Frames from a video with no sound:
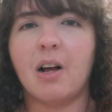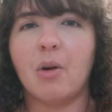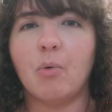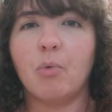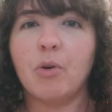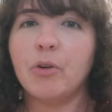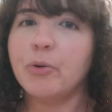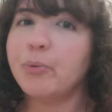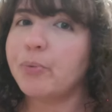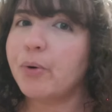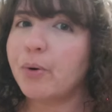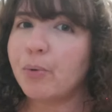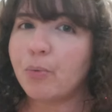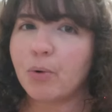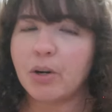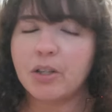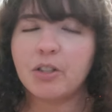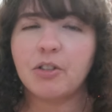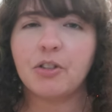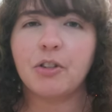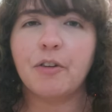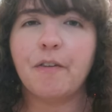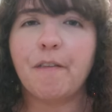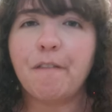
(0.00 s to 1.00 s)
Which one
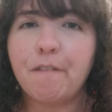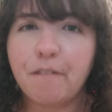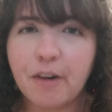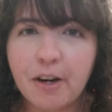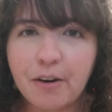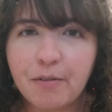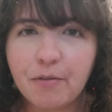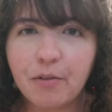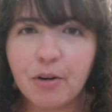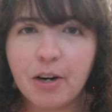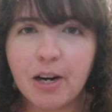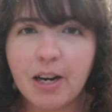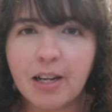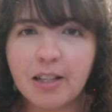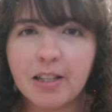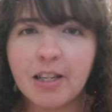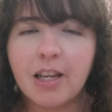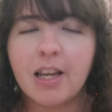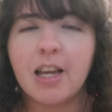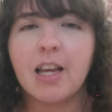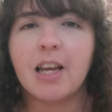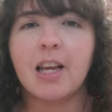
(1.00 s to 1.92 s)
was your favorite?